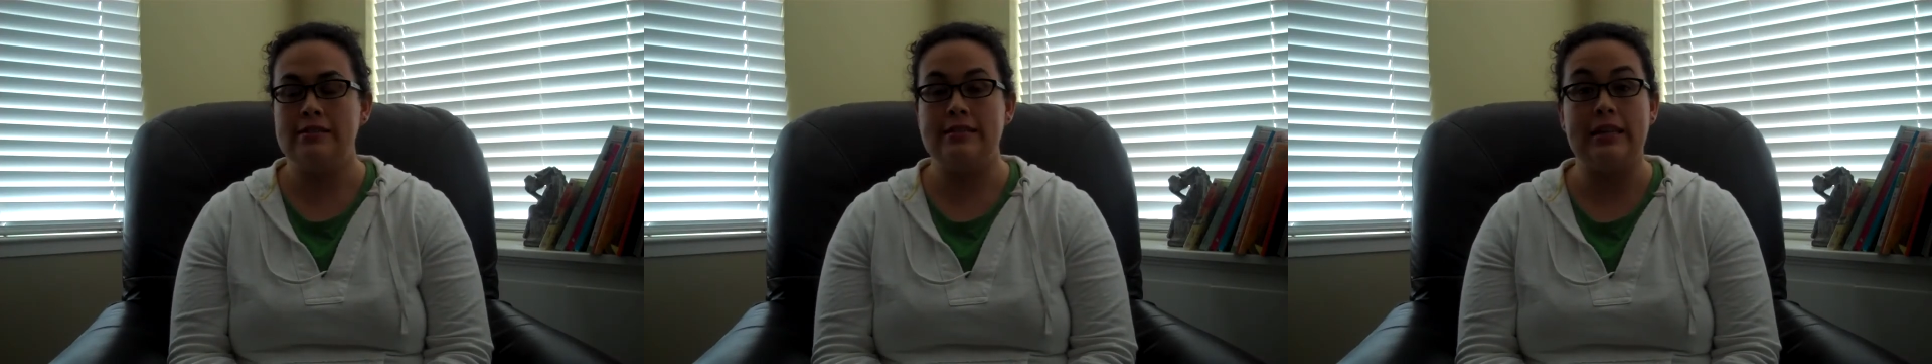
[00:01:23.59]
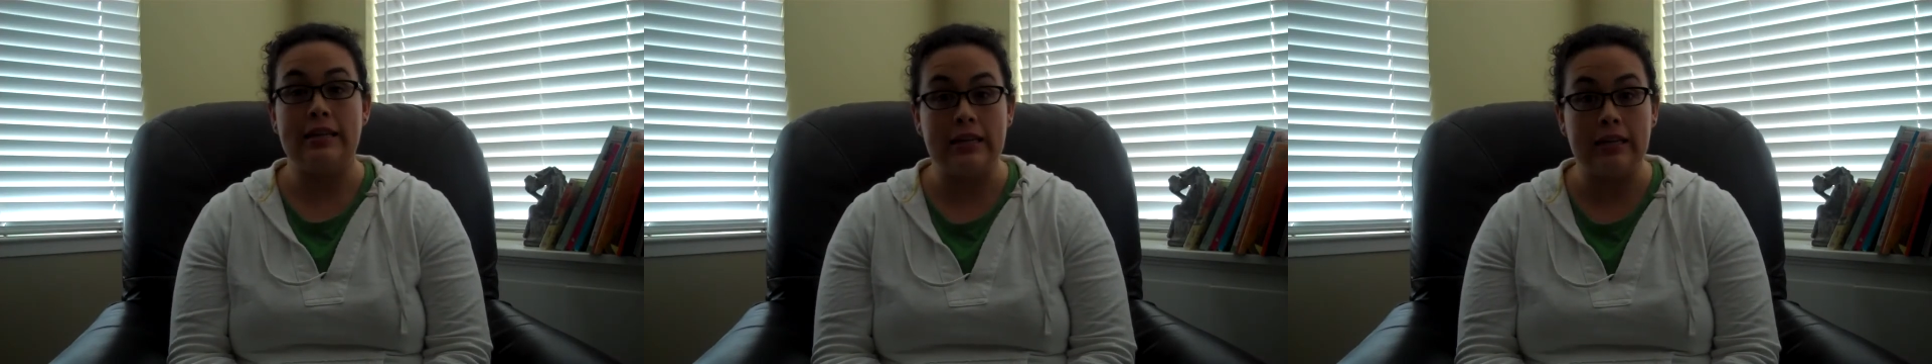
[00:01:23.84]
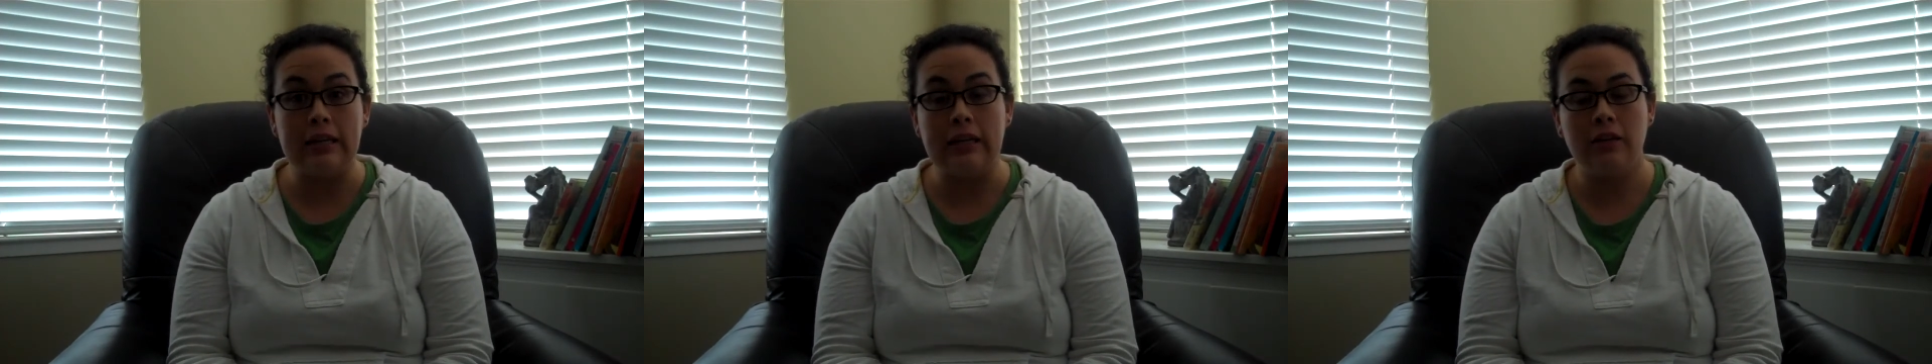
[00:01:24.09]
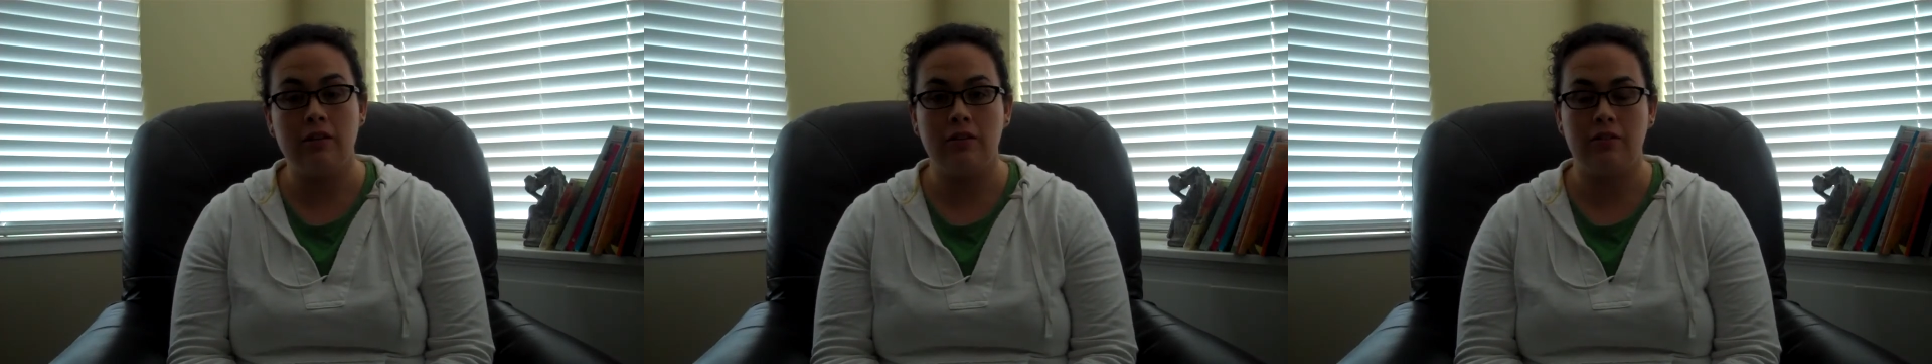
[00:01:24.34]

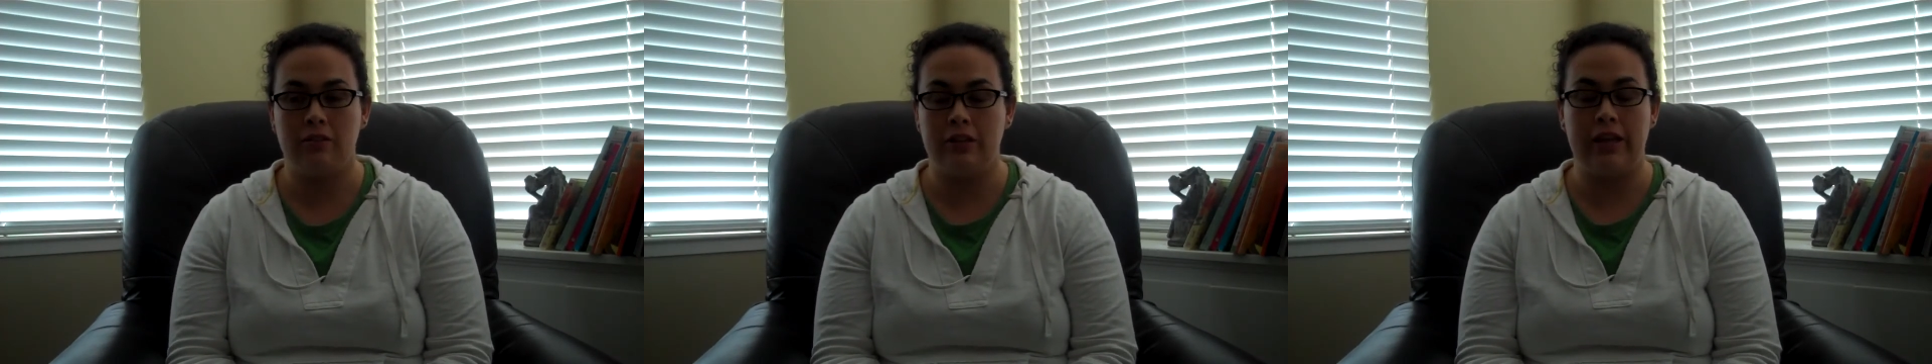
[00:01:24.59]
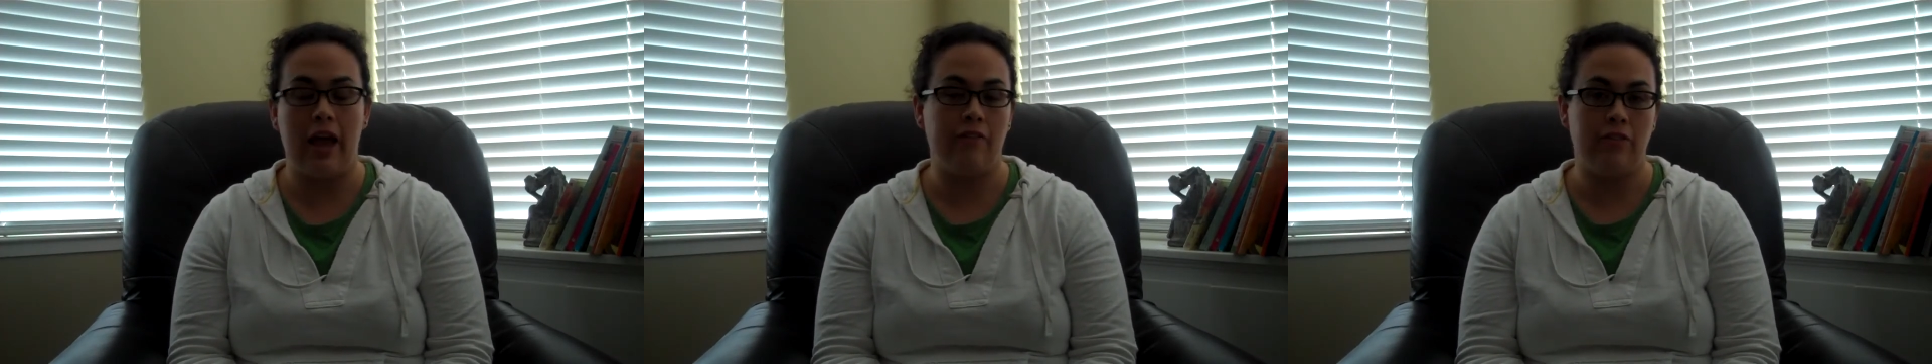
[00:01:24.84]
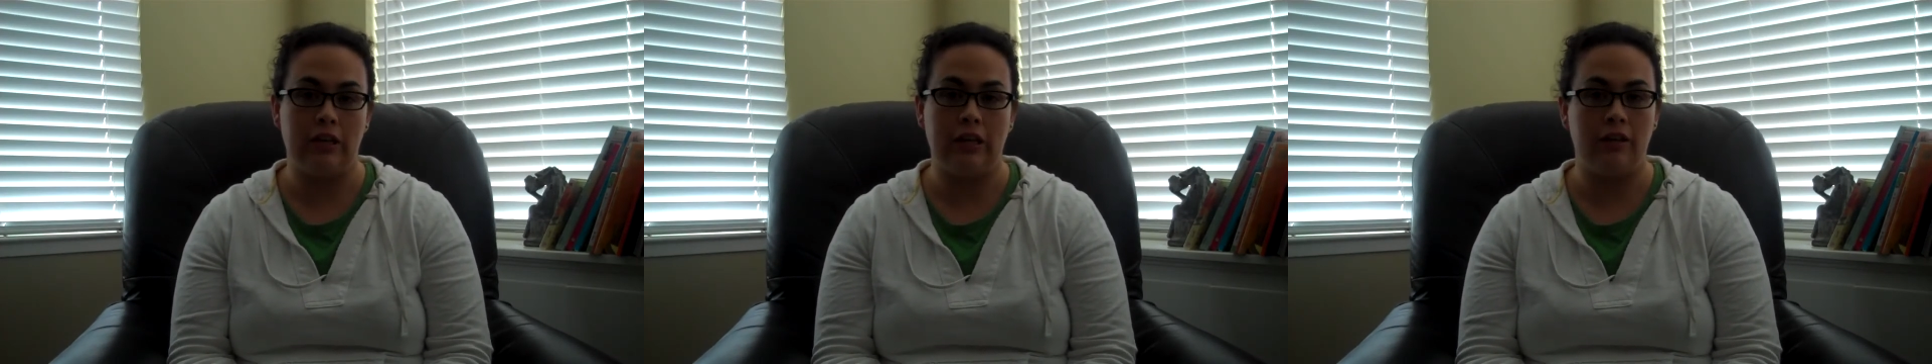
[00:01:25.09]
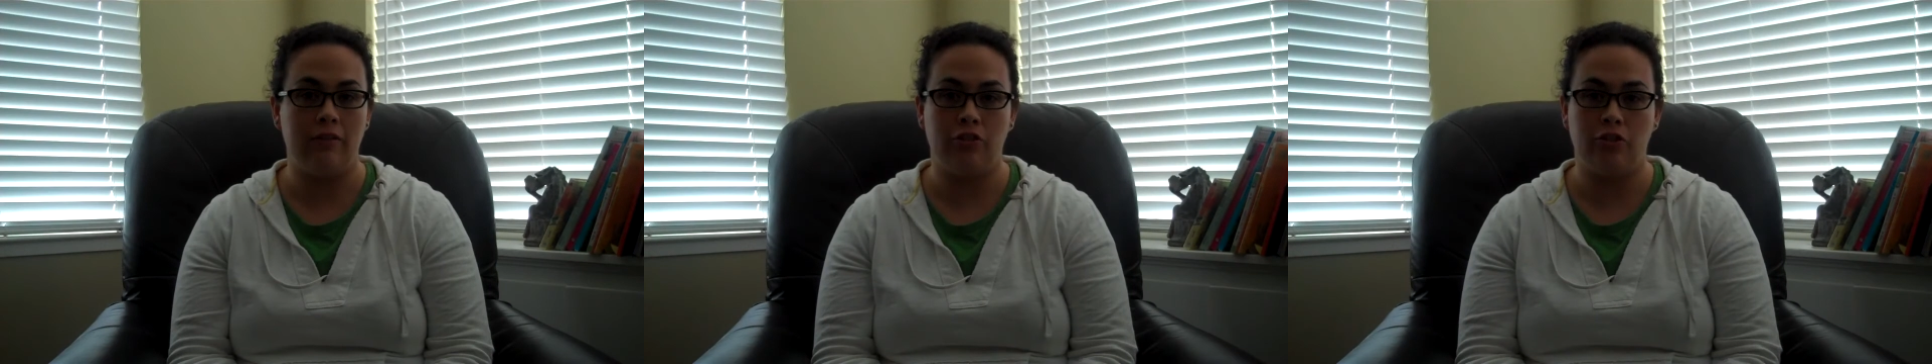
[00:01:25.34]
tea, decaf tea,